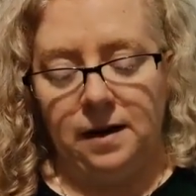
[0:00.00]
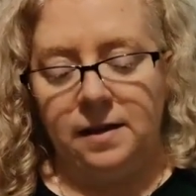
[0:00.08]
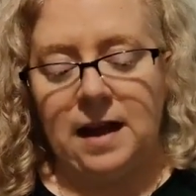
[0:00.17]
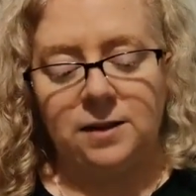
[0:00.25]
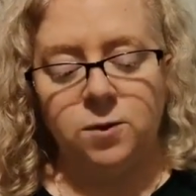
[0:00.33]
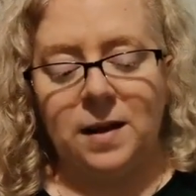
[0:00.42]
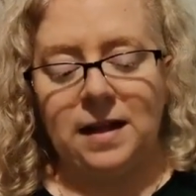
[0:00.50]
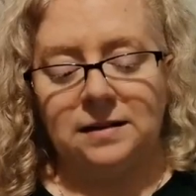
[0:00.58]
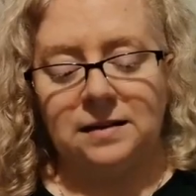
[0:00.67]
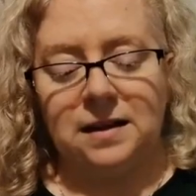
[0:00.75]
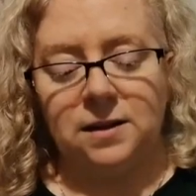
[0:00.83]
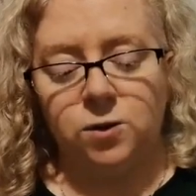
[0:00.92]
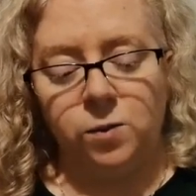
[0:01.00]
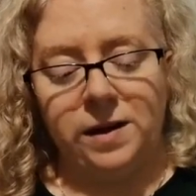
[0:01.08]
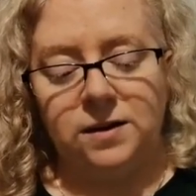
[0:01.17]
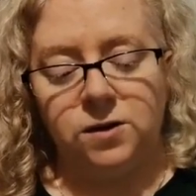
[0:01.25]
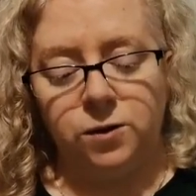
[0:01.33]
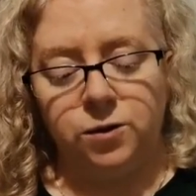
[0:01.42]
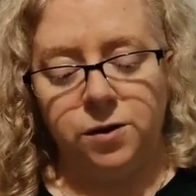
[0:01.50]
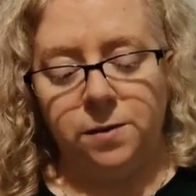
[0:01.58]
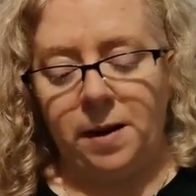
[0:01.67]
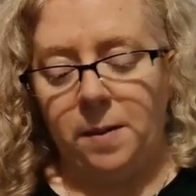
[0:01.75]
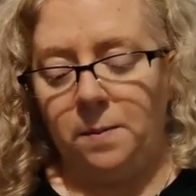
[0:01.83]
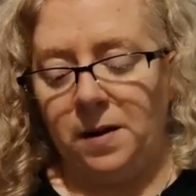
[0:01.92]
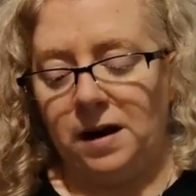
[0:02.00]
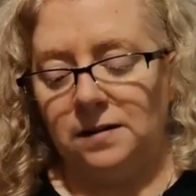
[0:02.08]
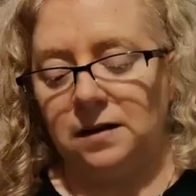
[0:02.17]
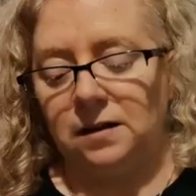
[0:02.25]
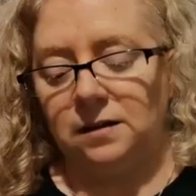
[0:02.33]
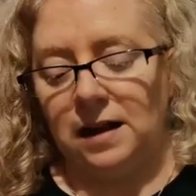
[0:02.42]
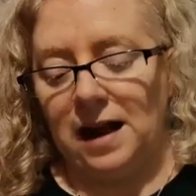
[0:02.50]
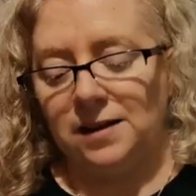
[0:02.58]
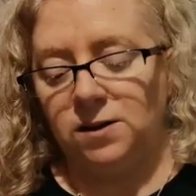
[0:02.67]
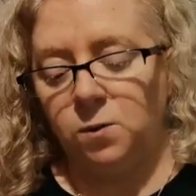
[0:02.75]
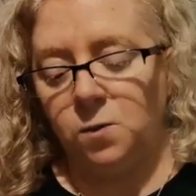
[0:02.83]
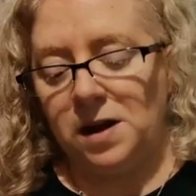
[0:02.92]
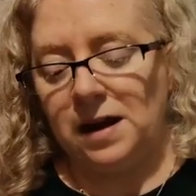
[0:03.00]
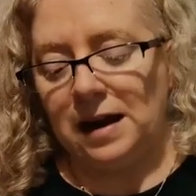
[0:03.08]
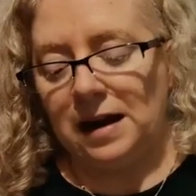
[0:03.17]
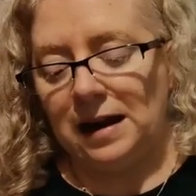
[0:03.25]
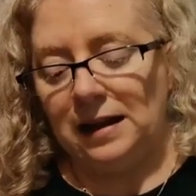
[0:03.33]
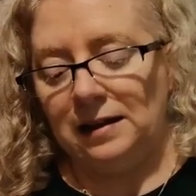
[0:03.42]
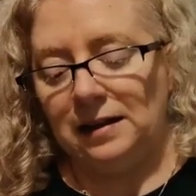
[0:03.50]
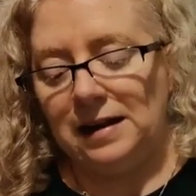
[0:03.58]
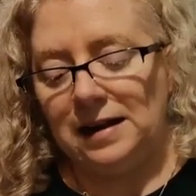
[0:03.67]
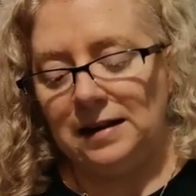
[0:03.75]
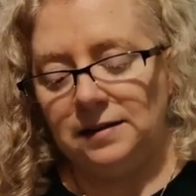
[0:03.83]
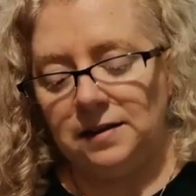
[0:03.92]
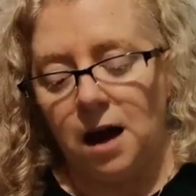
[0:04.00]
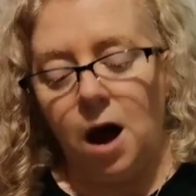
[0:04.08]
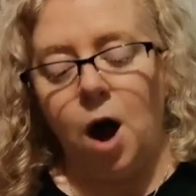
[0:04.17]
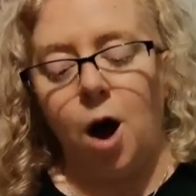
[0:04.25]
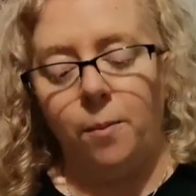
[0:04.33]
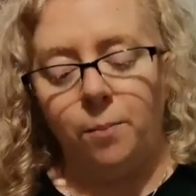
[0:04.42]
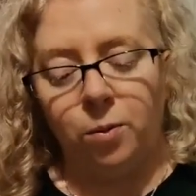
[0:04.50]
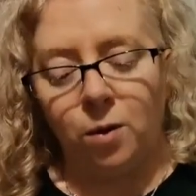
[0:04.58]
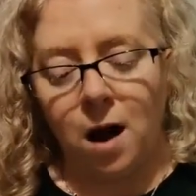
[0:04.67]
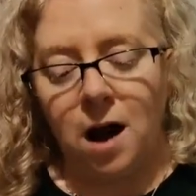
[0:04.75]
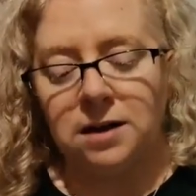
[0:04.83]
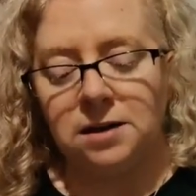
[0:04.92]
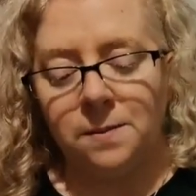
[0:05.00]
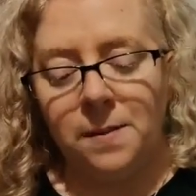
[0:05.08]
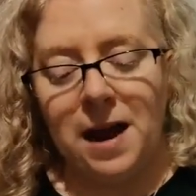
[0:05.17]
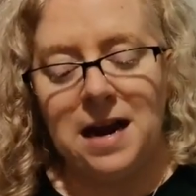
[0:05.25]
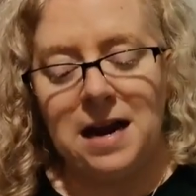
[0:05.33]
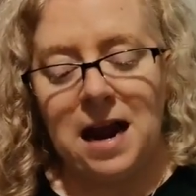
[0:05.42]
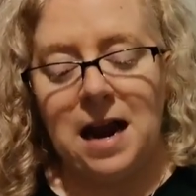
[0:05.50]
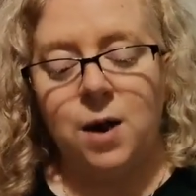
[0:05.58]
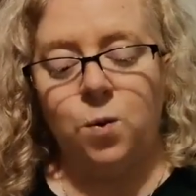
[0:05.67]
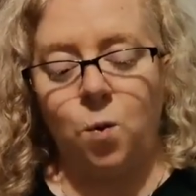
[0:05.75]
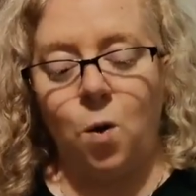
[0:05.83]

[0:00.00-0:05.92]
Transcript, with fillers: that's why that sentence rings so true to me. Because unless we can at least approximate in